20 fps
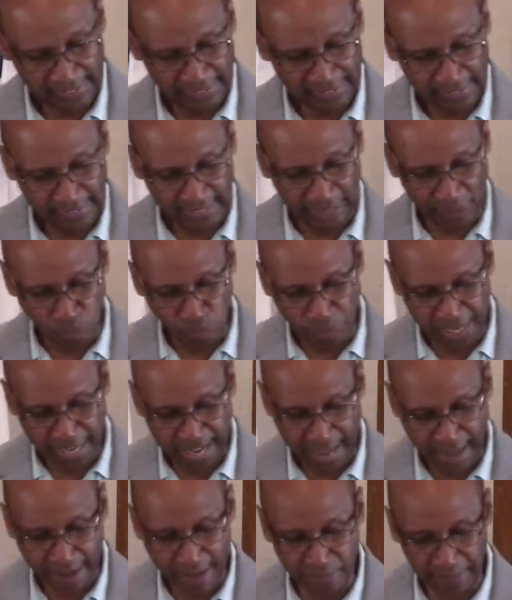that we
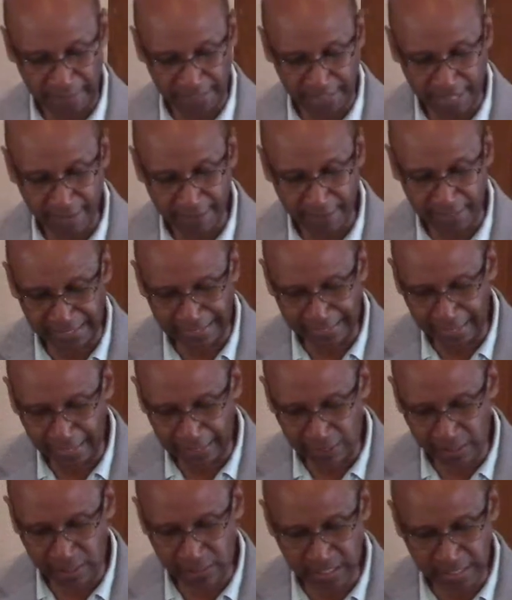have been given
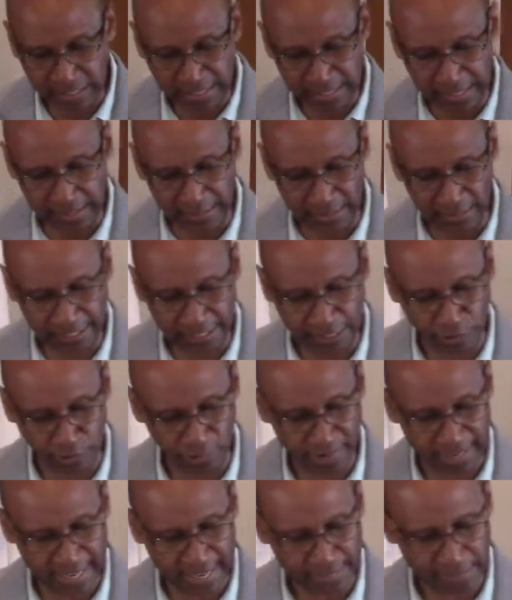exceedingly
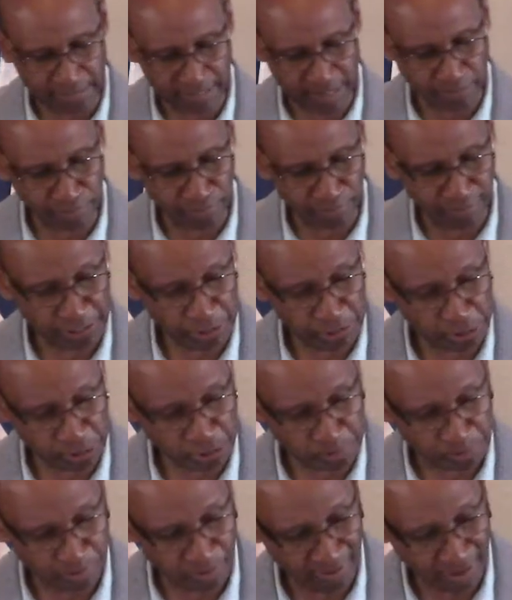great and precious
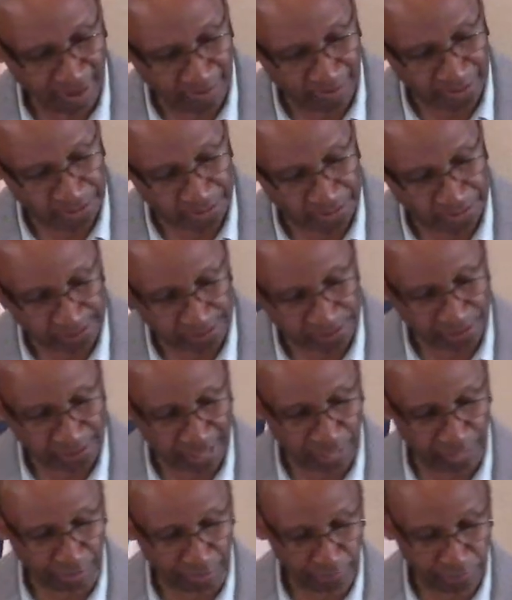promises,
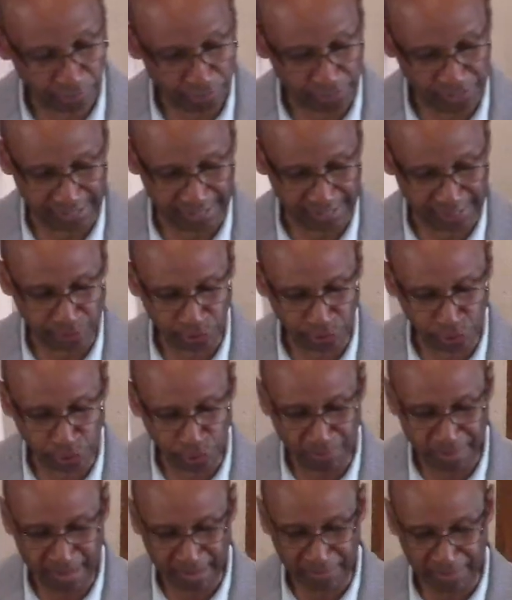that through these you
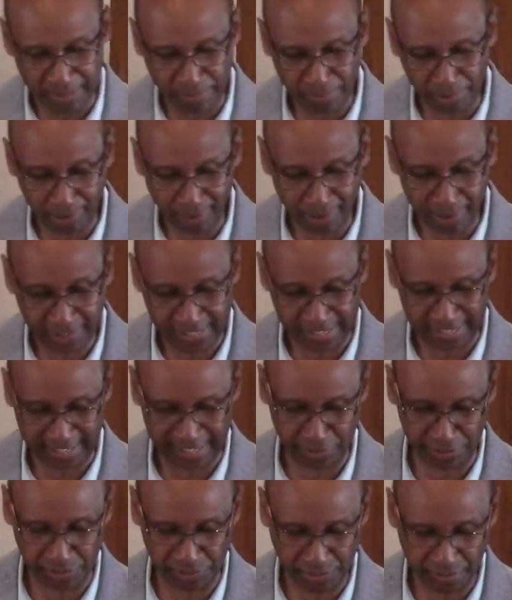may be
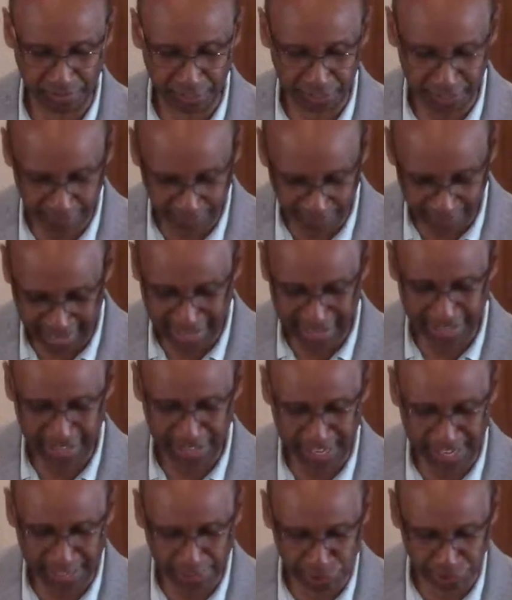partakers of the divine
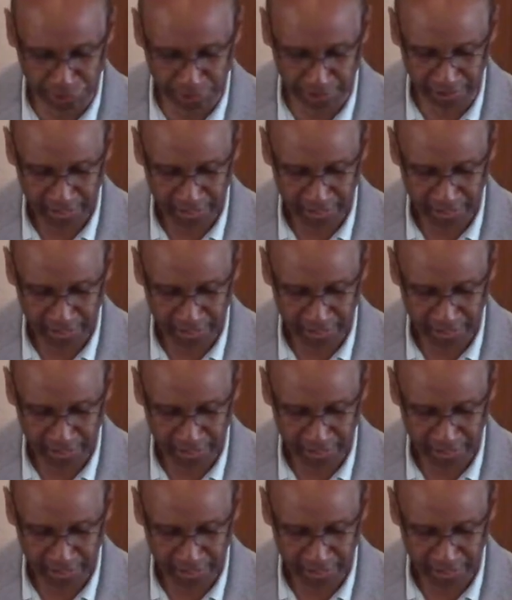nature